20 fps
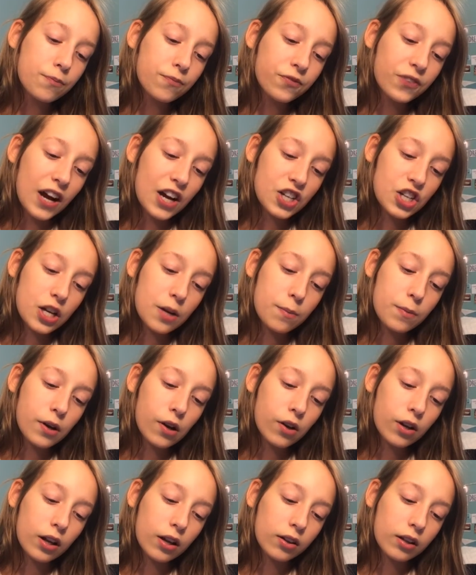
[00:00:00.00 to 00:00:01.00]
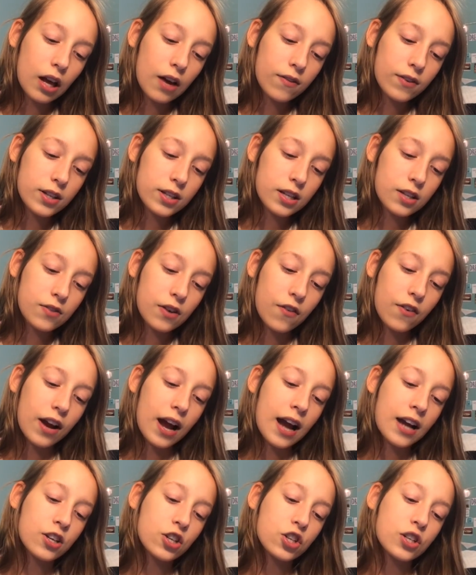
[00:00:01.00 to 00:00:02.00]
Fashion and Beauty 11 says, favorite
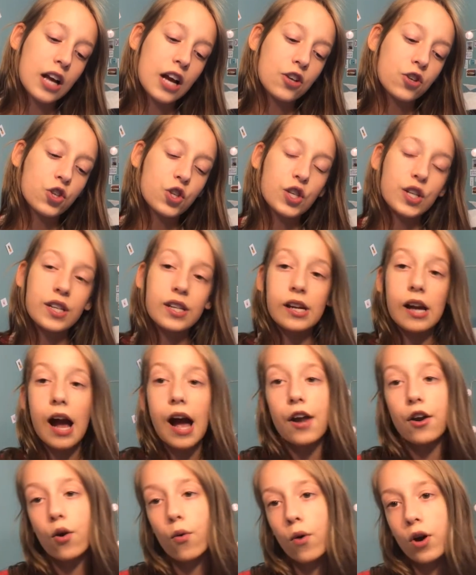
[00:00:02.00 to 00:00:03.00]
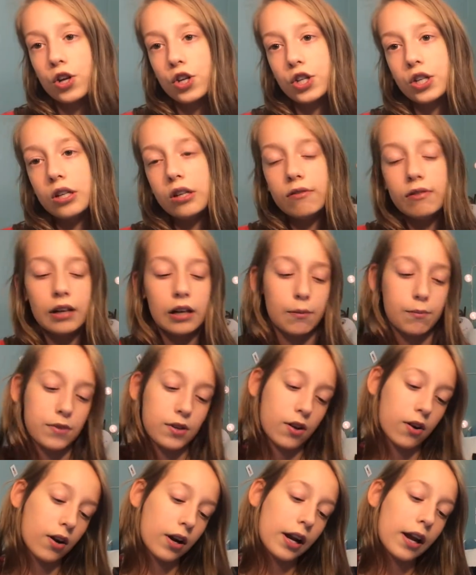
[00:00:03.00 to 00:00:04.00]
actors, actresses. I don't watch TV, I'm
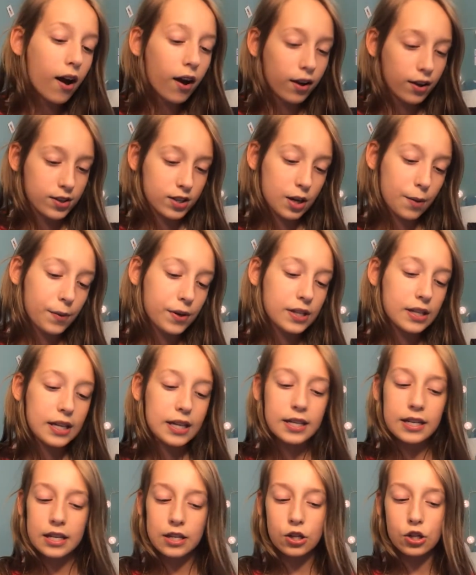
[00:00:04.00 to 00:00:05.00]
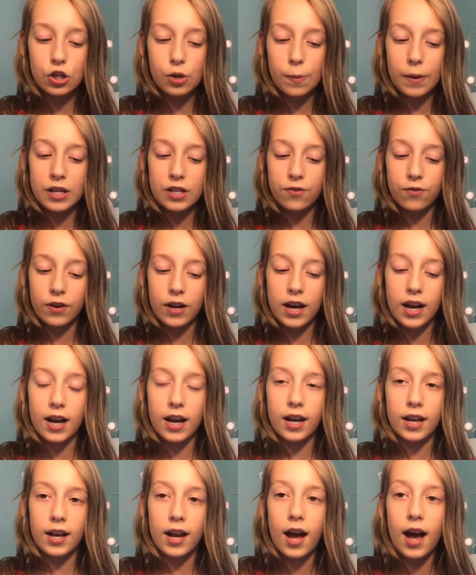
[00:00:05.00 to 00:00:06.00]
sorry. Summer C says, who's your best
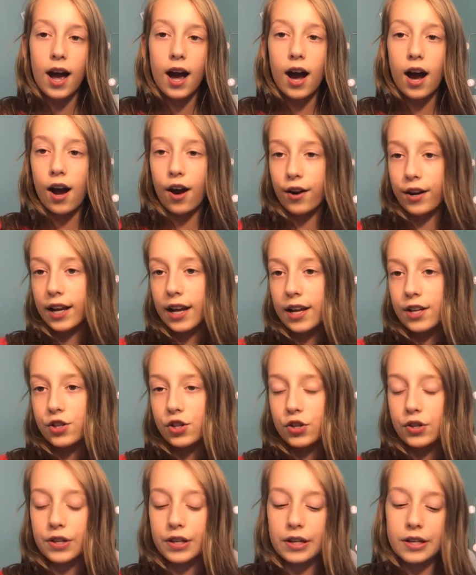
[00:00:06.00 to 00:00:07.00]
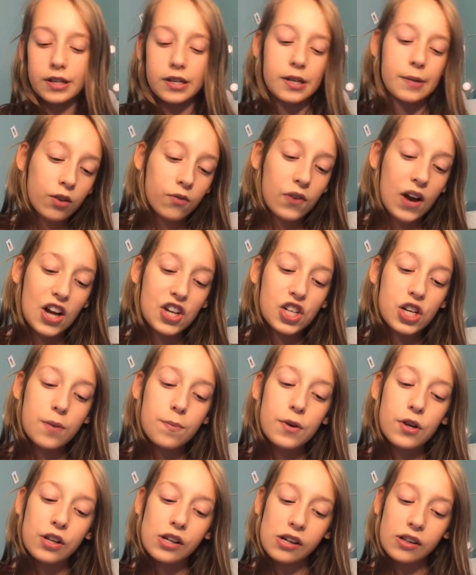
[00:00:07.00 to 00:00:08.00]
friend? I already answered this. Fashion
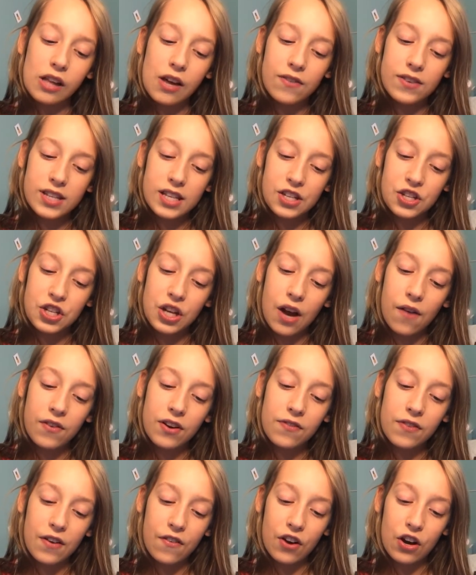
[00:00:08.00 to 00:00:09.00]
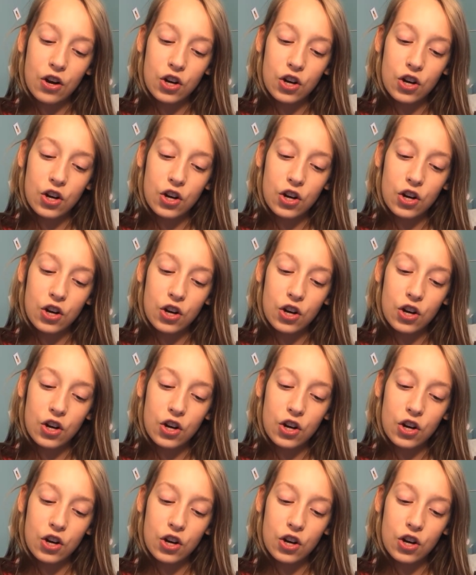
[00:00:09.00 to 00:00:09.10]
and Beauty 11 says, do you have any favorite